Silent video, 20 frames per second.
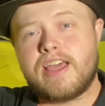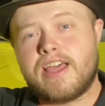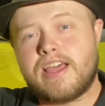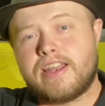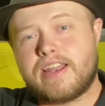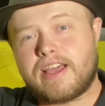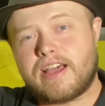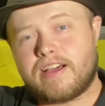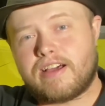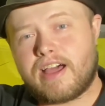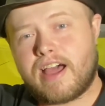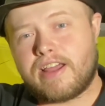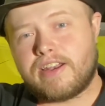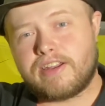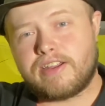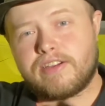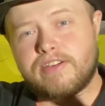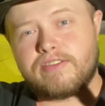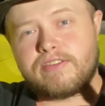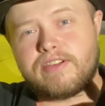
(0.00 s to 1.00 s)
Now I
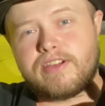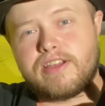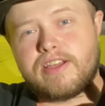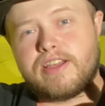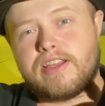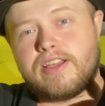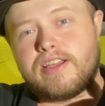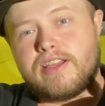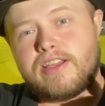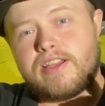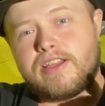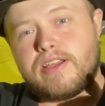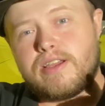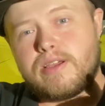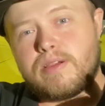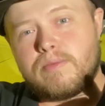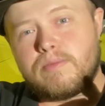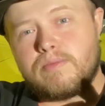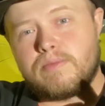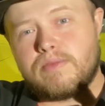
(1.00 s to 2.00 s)
know,
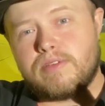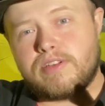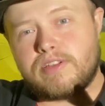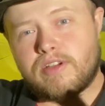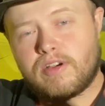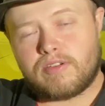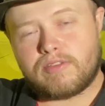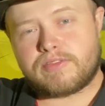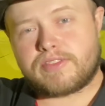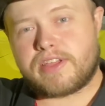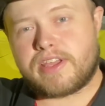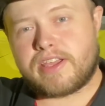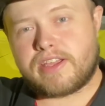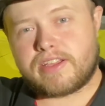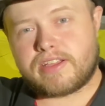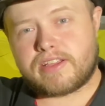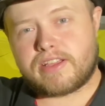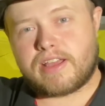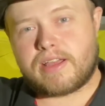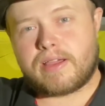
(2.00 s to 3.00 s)

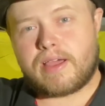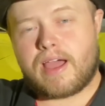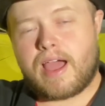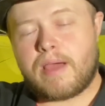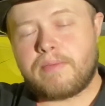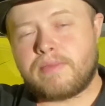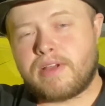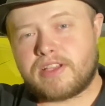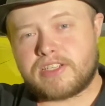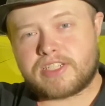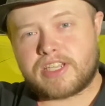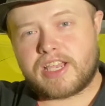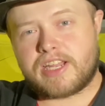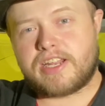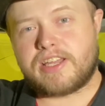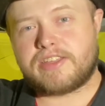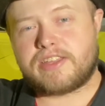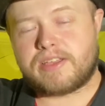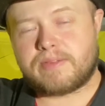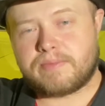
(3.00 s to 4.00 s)
I'm not saying
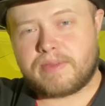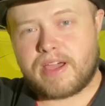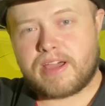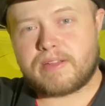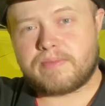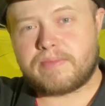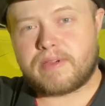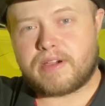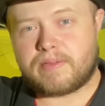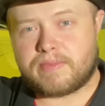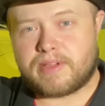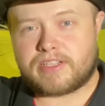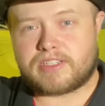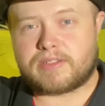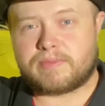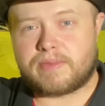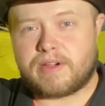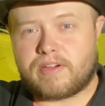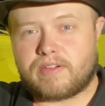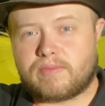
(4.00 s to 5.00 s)
anything bad about Master
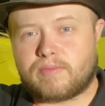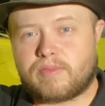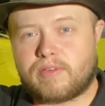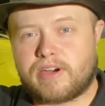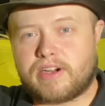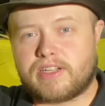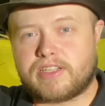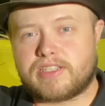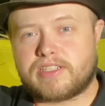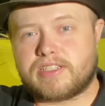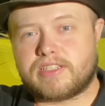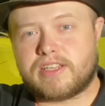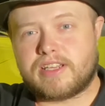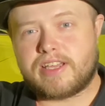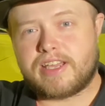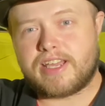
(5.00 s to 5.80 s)
Power Brakes.